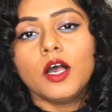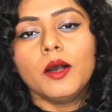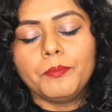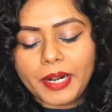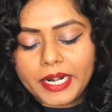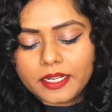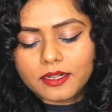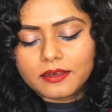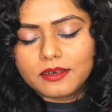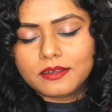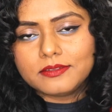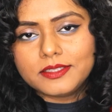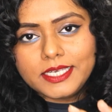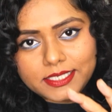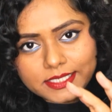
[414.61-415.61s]
but
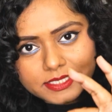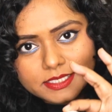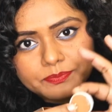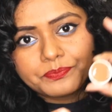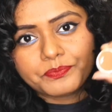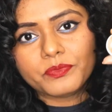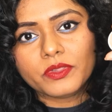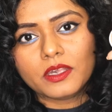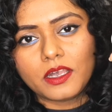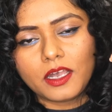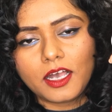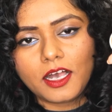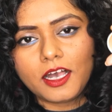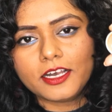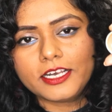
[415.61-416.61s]
this
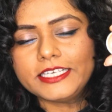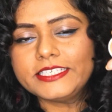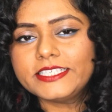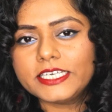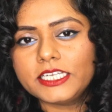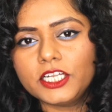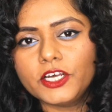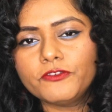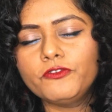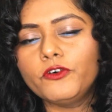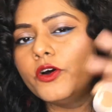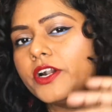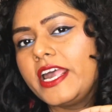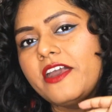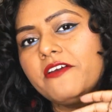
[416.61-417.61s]
concealer
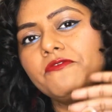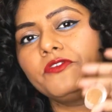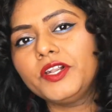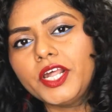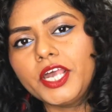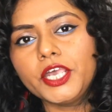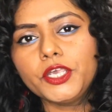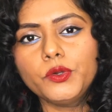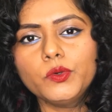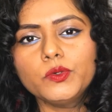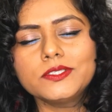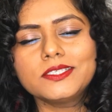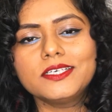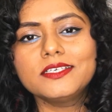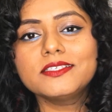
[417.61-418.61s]
for everyday
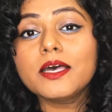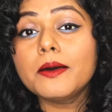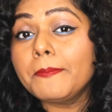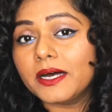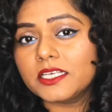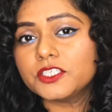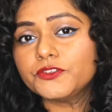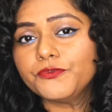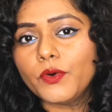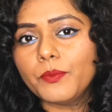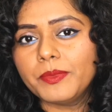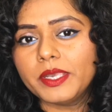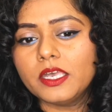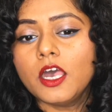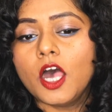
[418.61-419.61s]
use is a must for
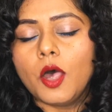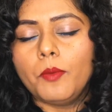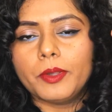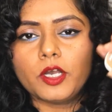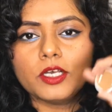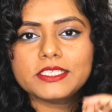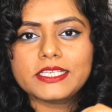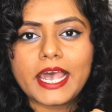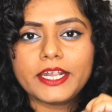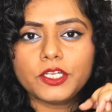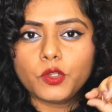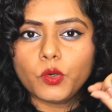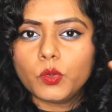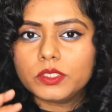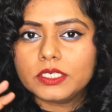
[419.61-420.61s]
me, because I
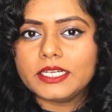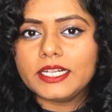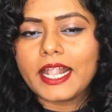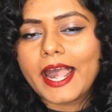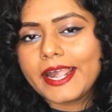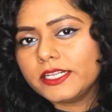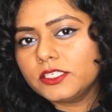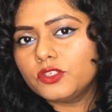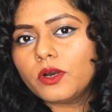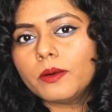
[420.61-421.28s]
don't like to